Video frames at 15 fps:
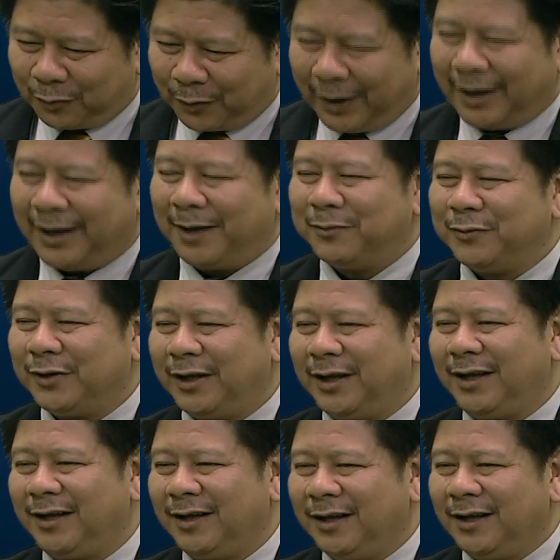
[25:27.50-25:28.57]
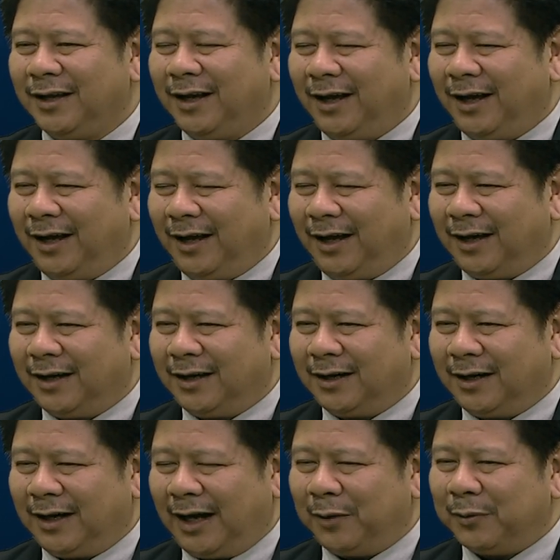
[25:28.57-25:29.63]
where I am today,
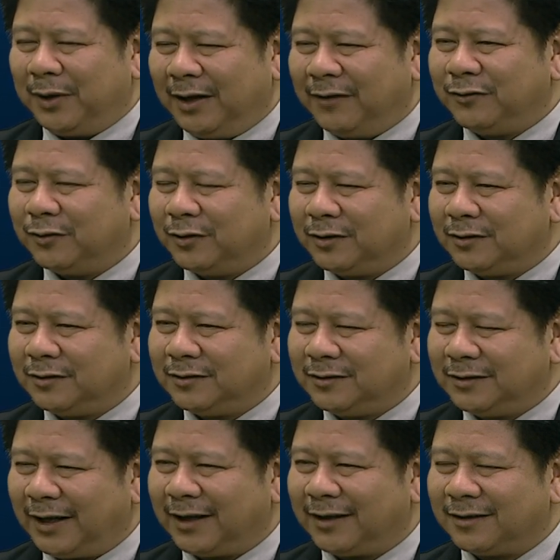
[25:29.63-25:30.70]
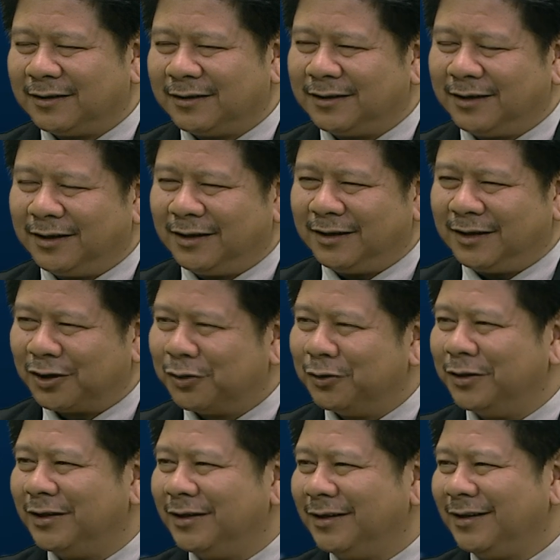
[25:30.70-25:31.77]
I will have to take the
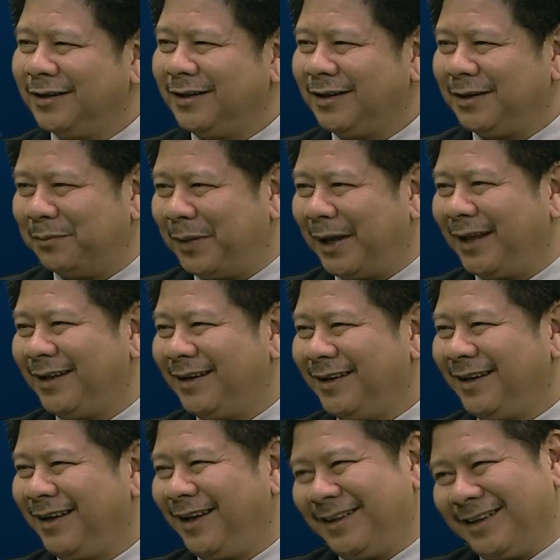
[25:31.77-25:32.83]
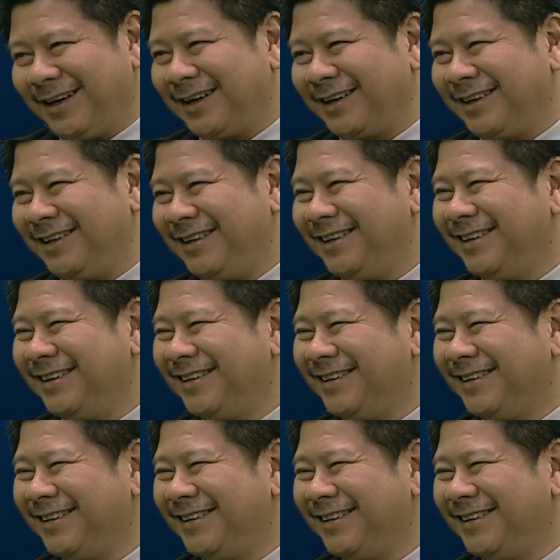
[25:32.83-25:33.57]
good, the bad, and the ugly.